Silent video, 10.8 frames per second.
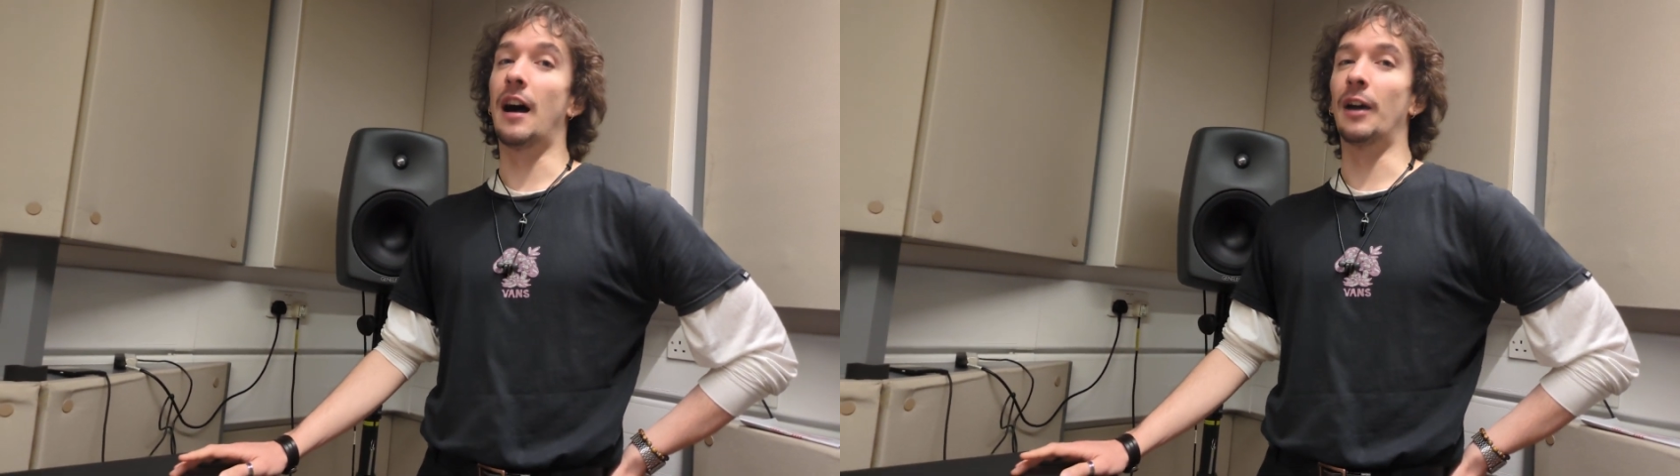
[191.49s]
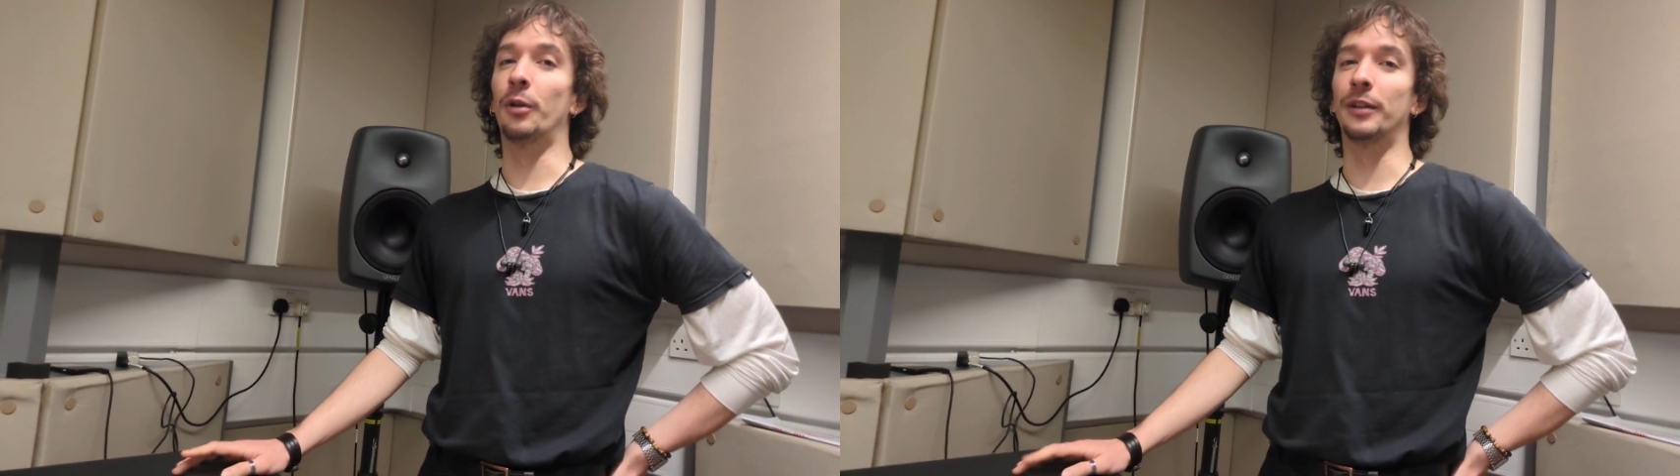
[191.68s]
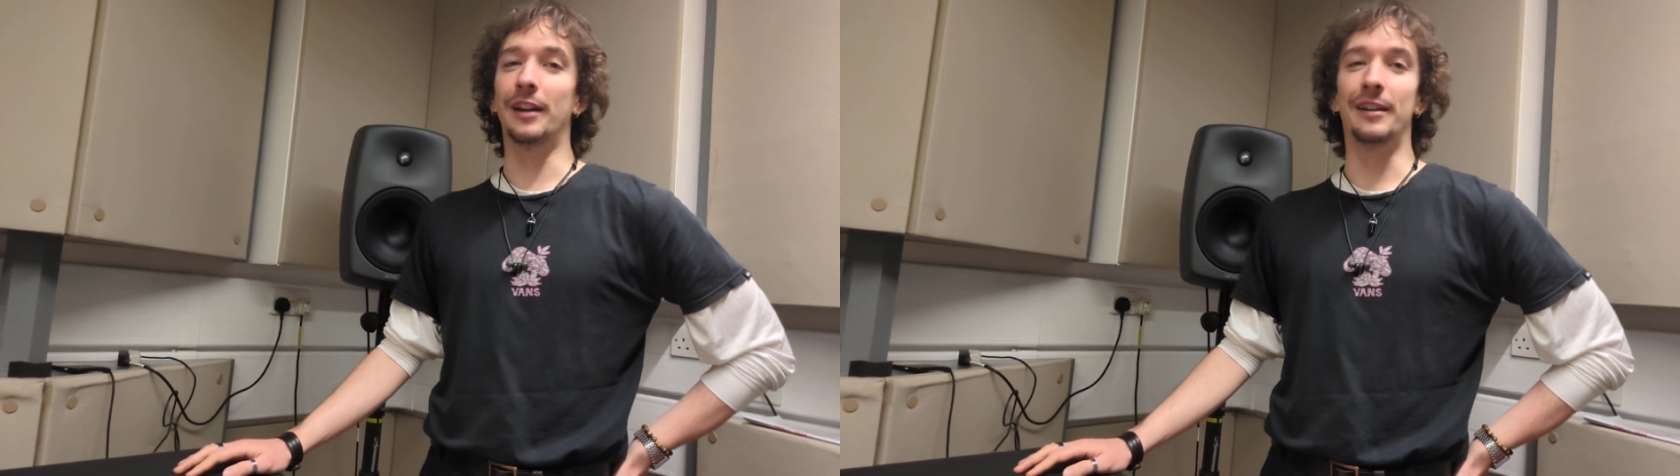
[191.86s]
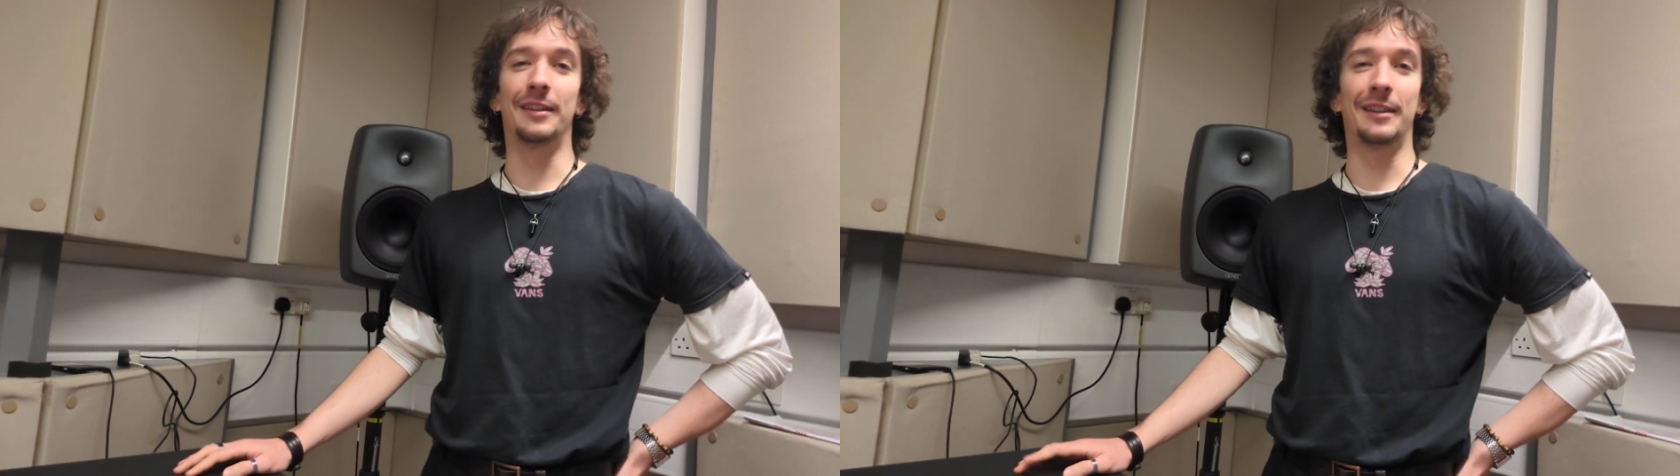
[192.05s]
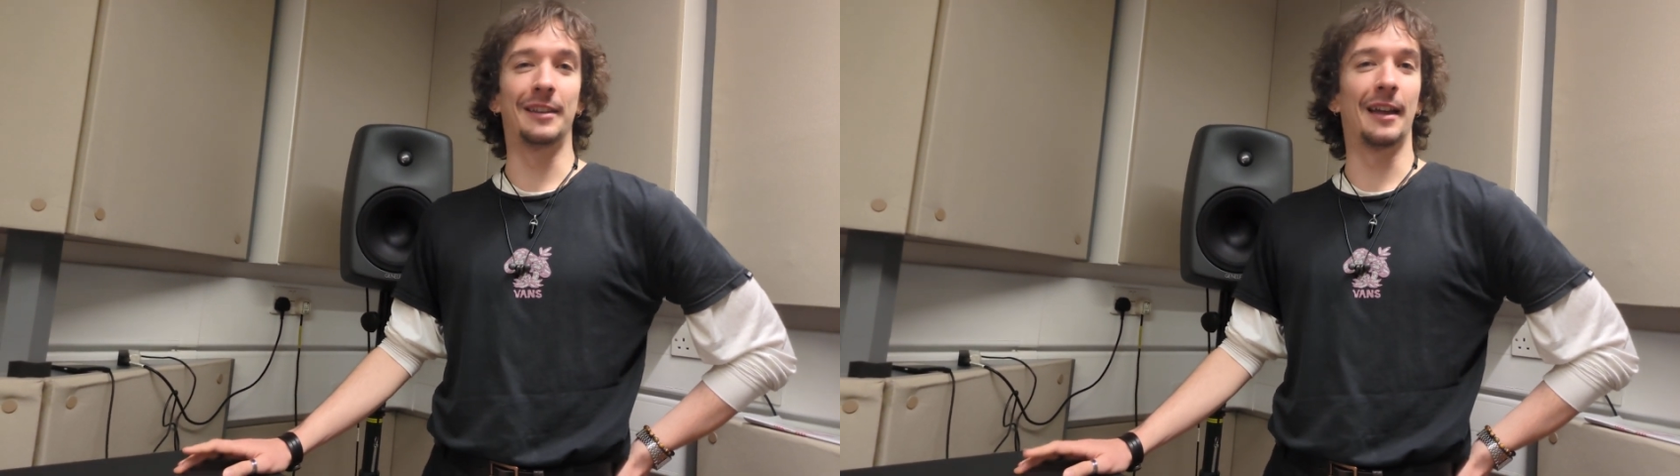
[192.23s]
I don't
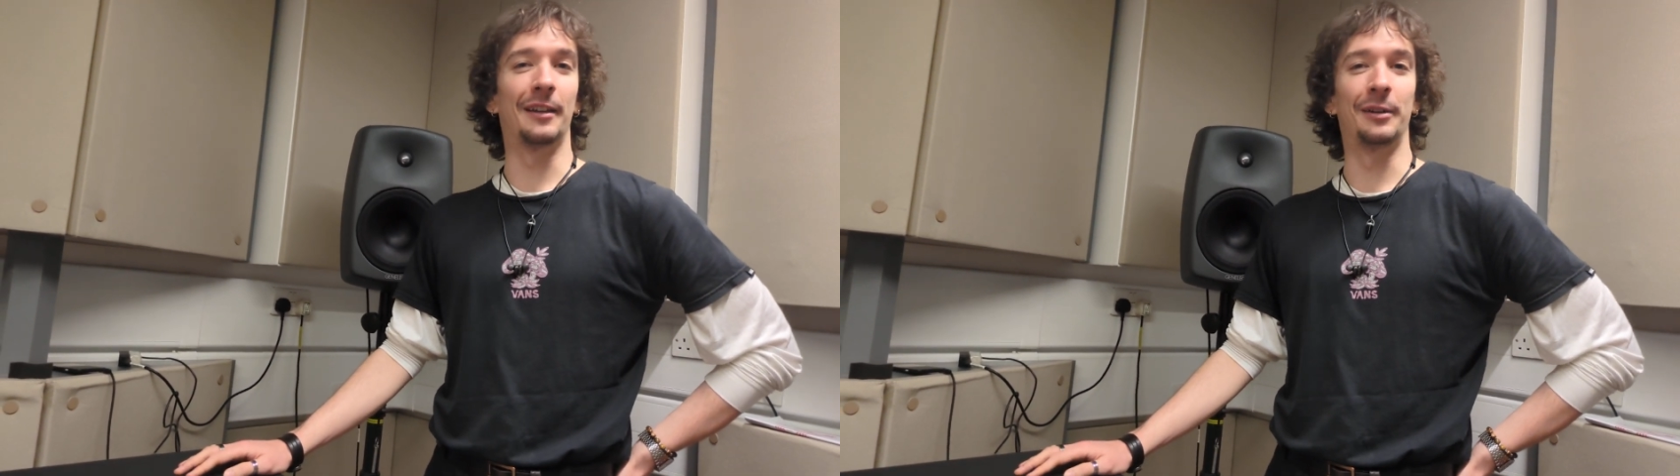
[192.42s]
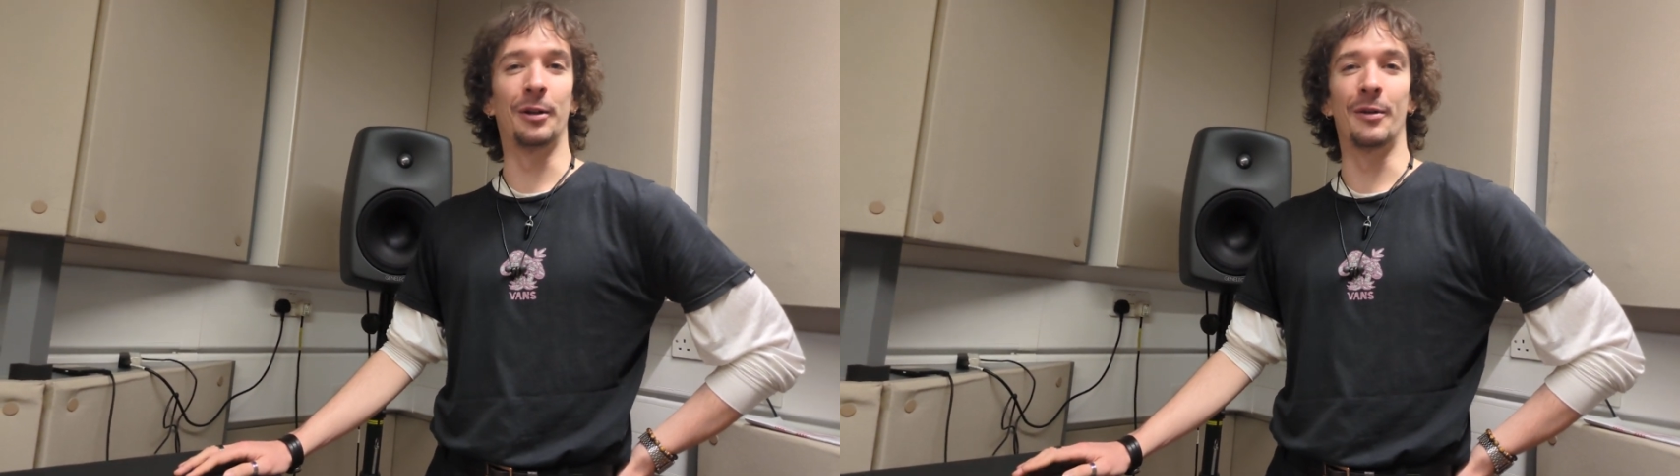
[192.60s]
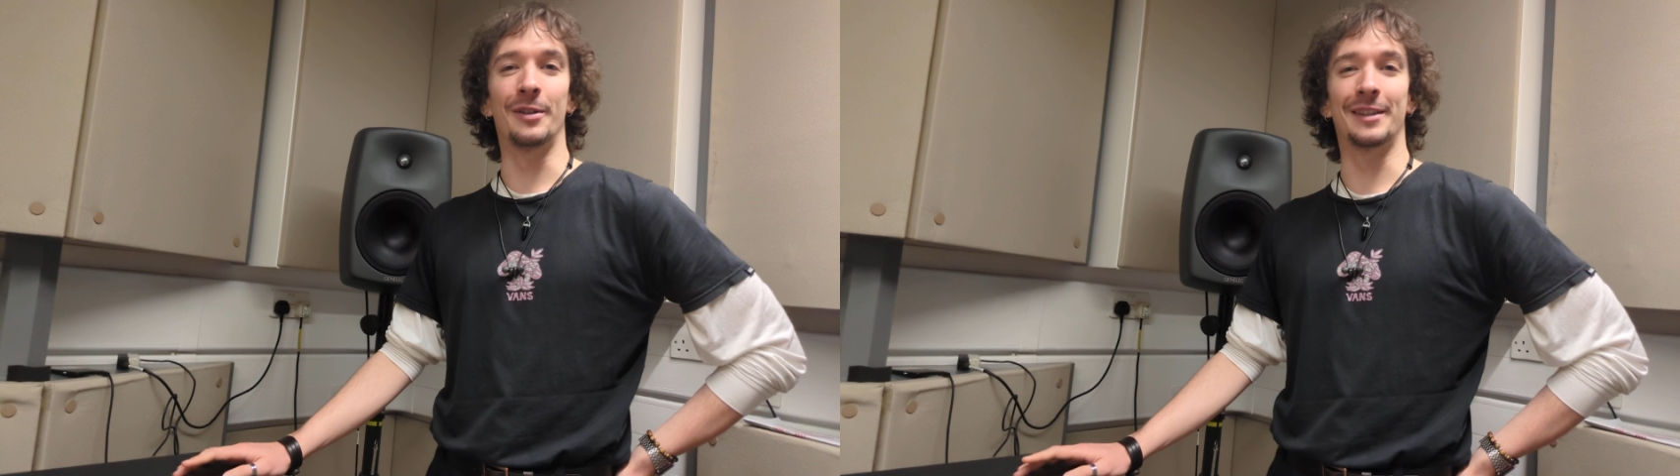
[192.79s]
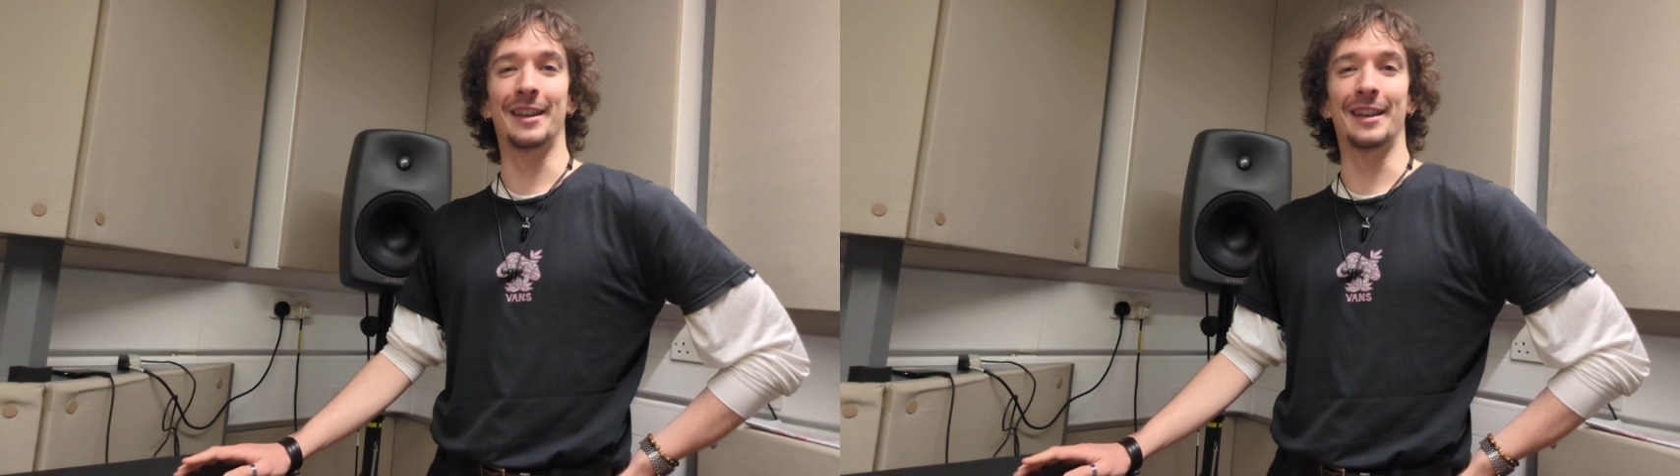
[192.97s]
guarantee that you'll always